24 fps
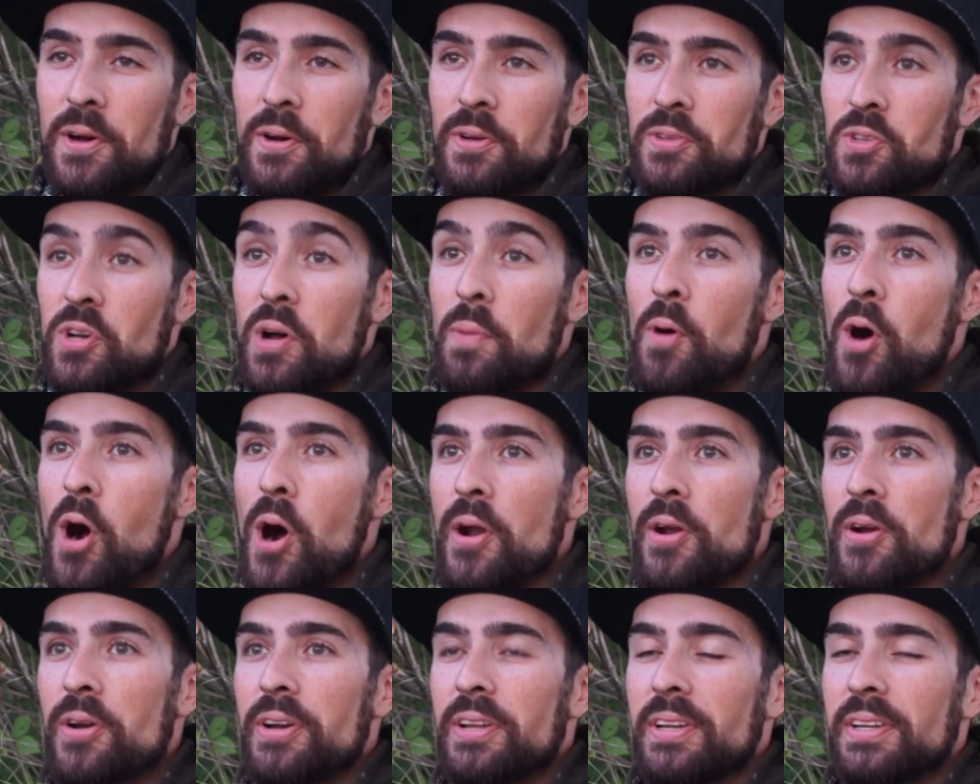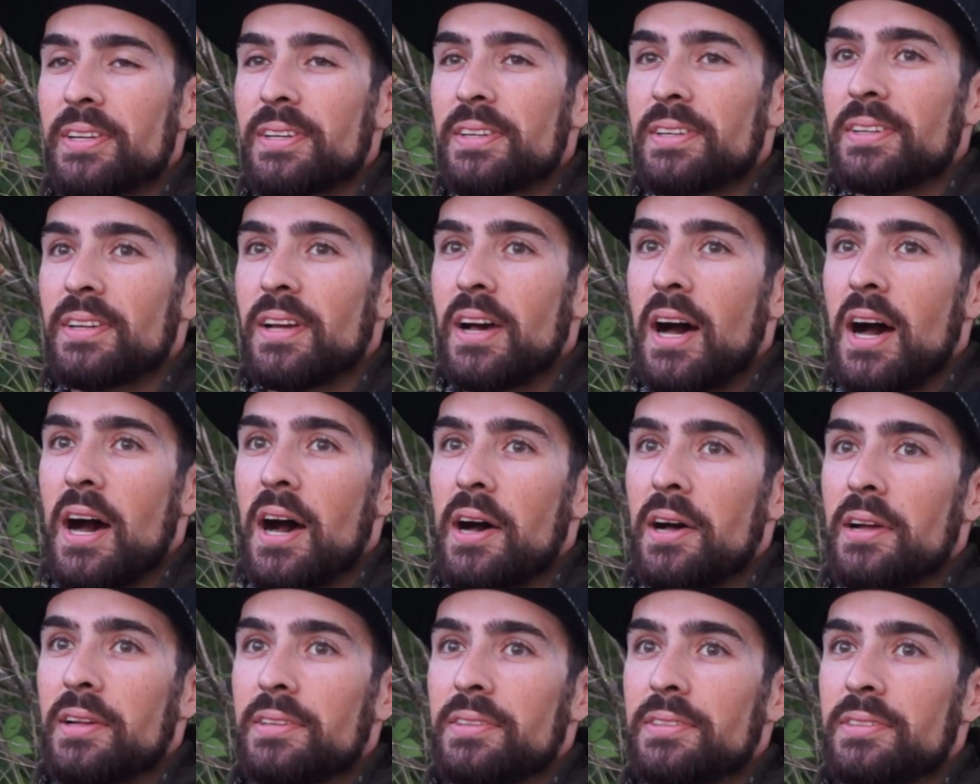So I'm honored
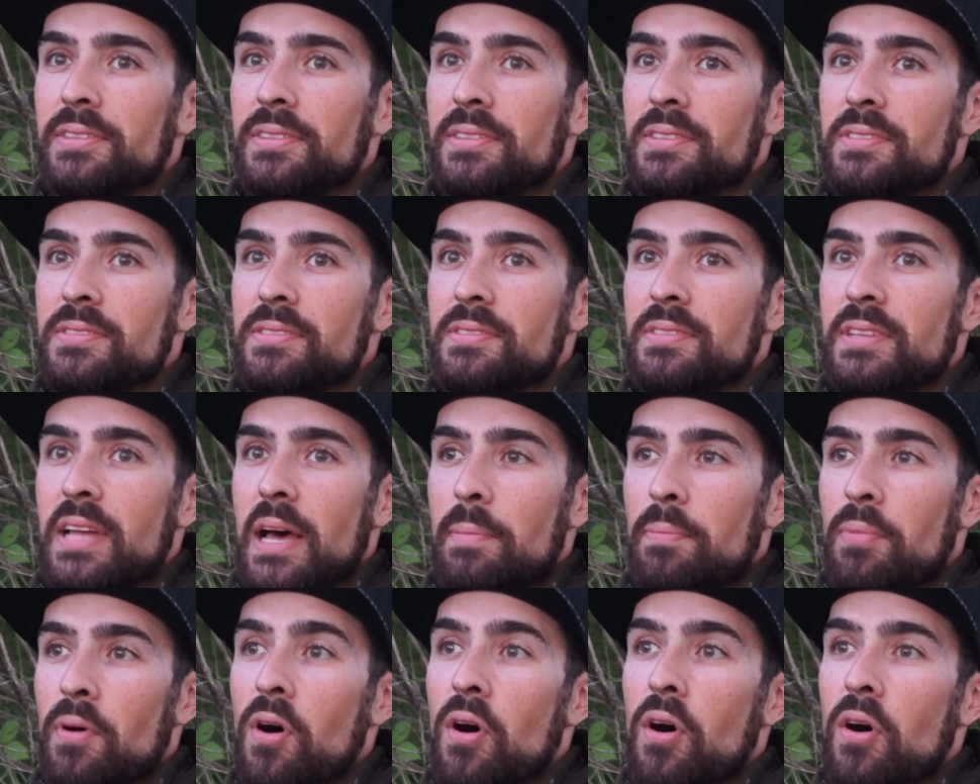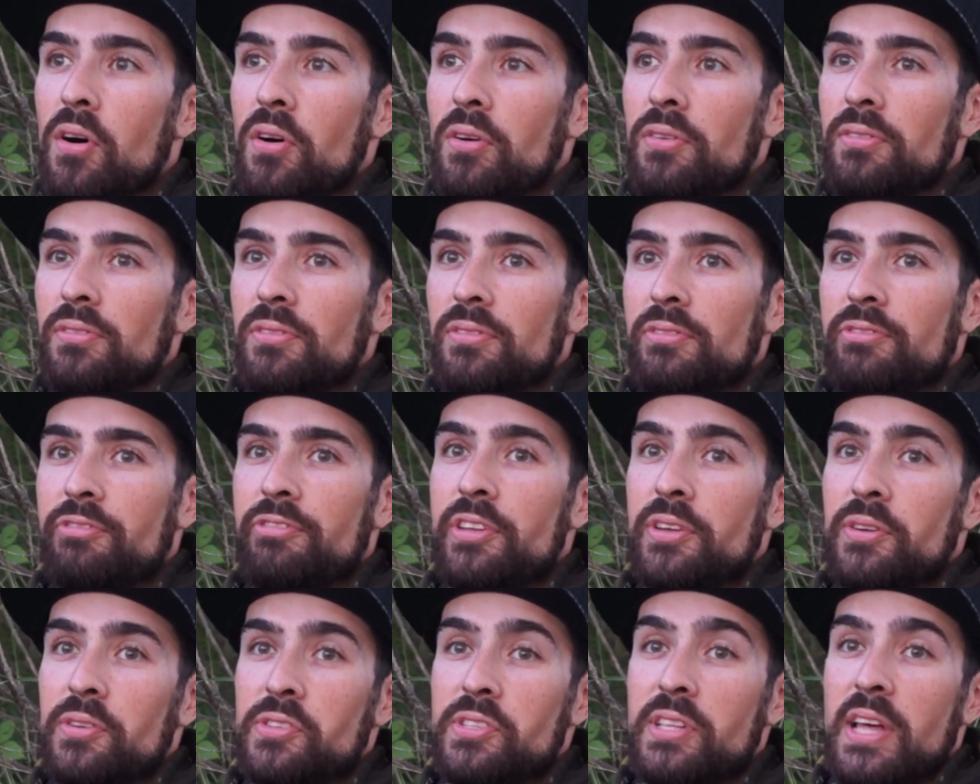that Paul
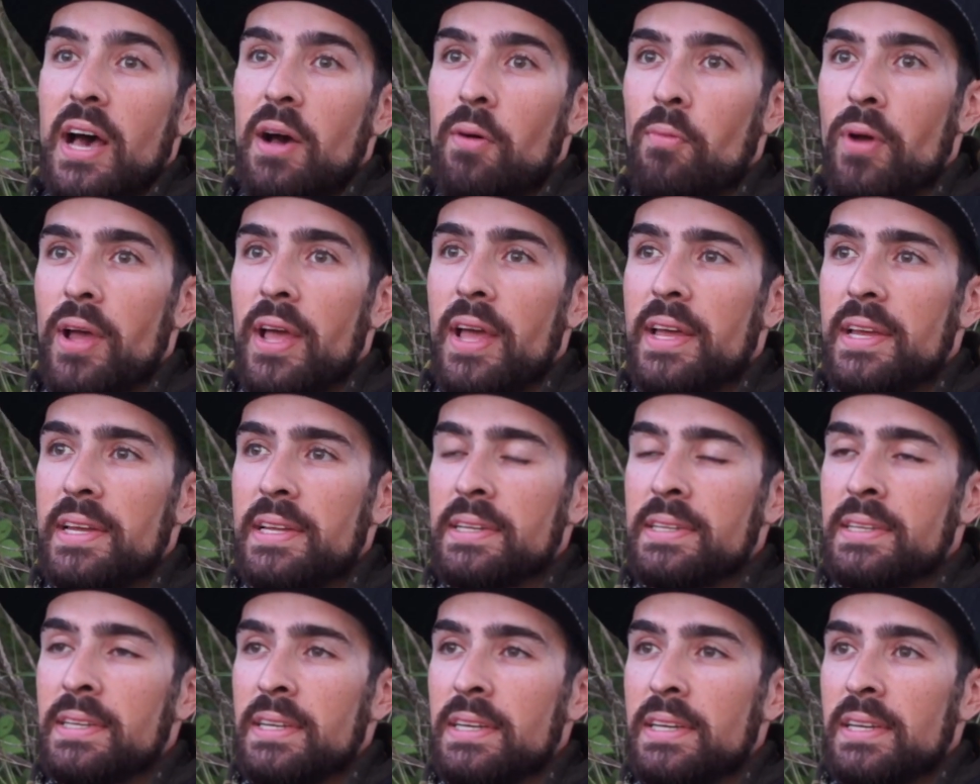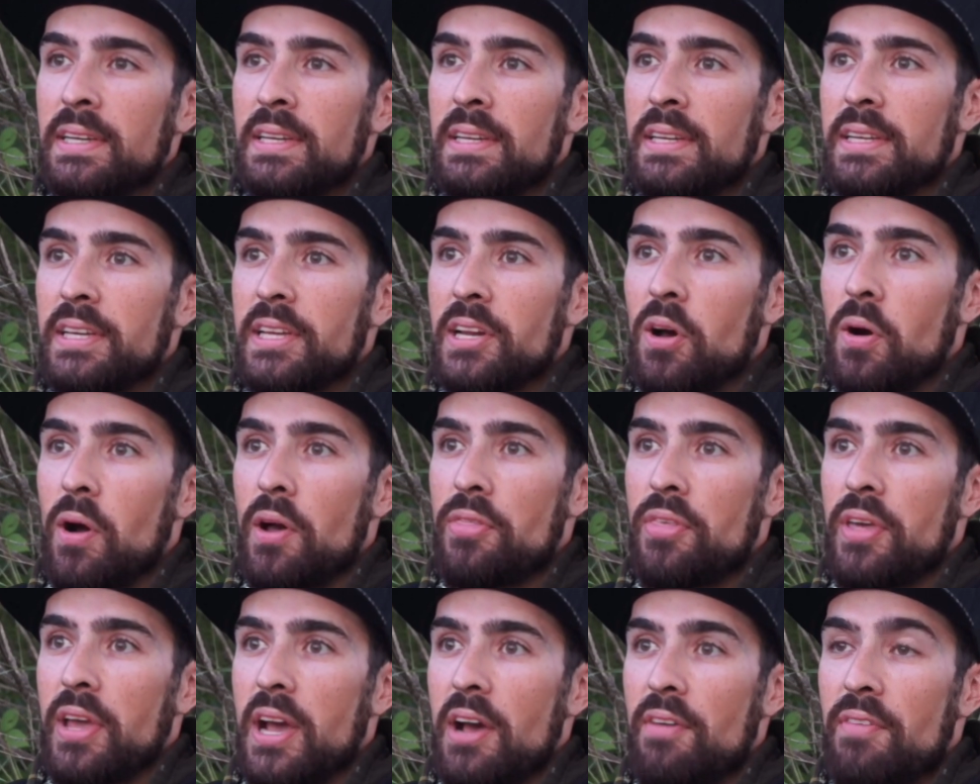feels that way, and I
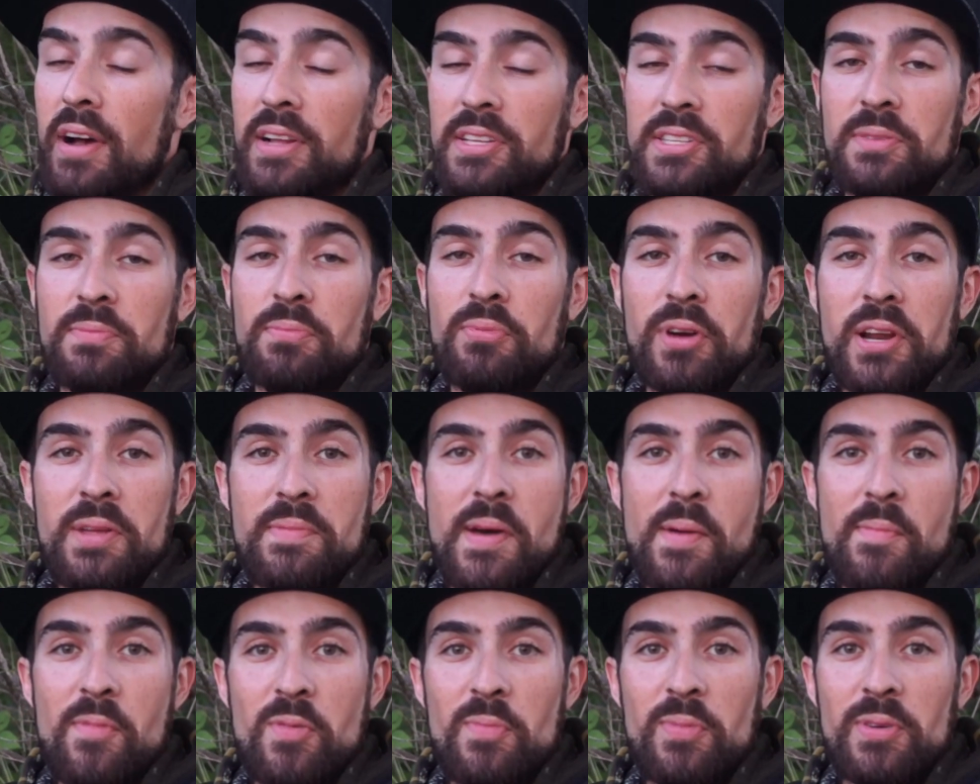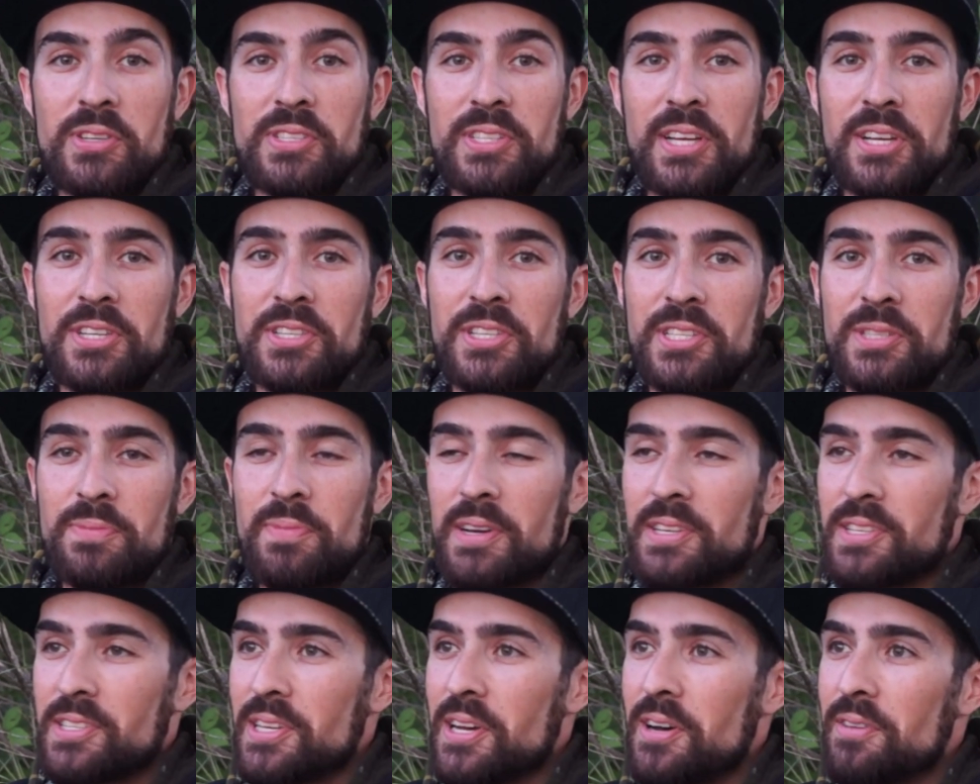think I've had some pretty memorable sessions
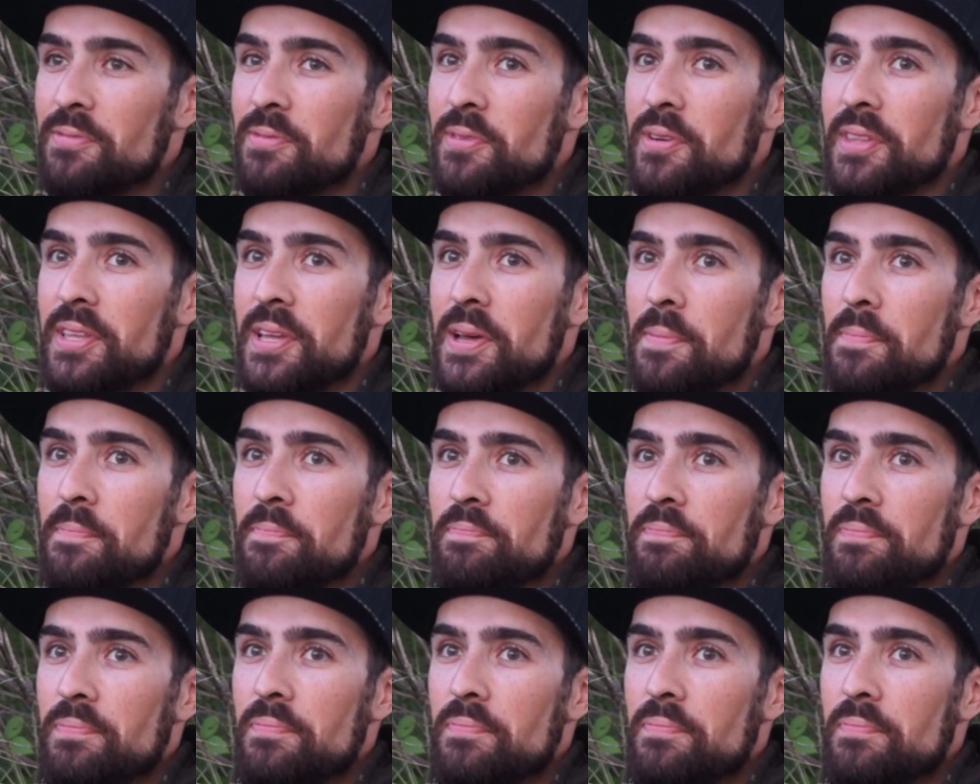myself with him.